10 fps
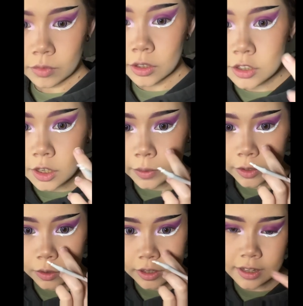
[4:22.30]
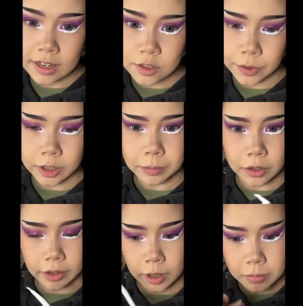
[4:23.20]
So ignore that that's going to be
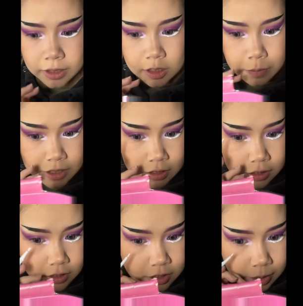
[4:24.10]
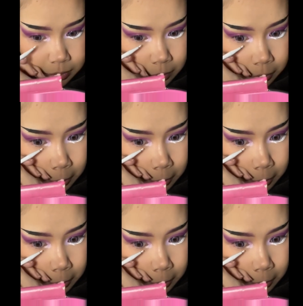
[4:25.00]
okay, but that's basically the shape that we're